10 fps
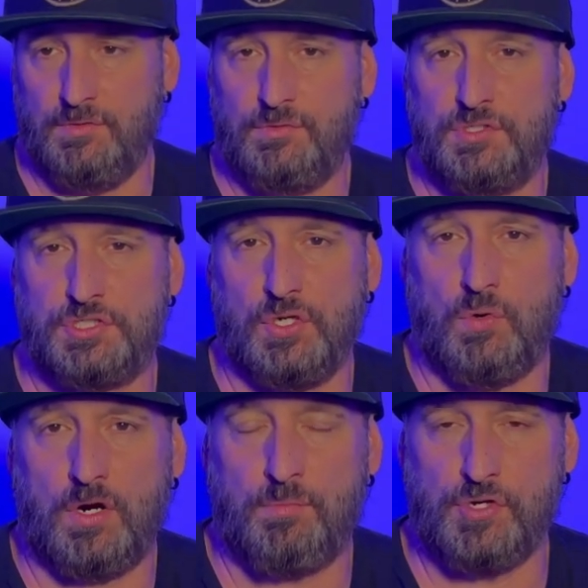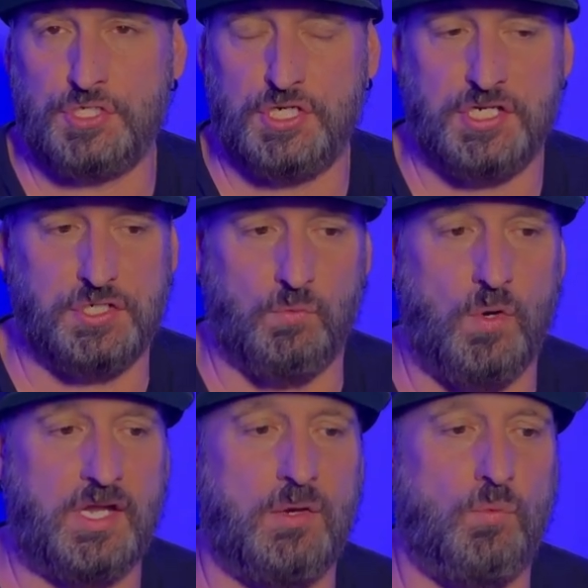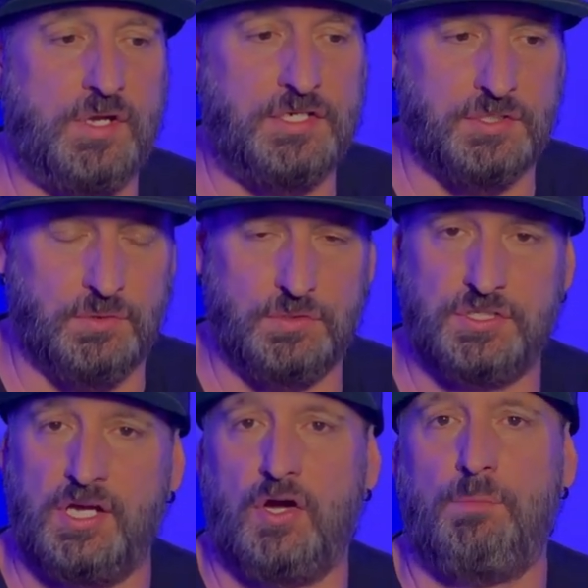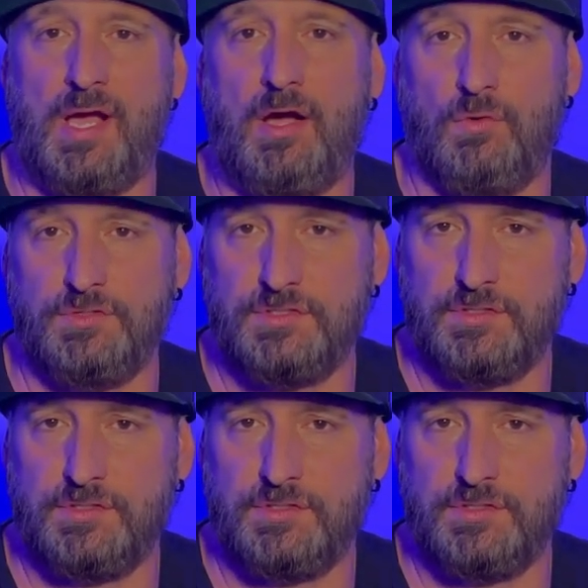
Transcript: to show our appreciation? What can we do to help out?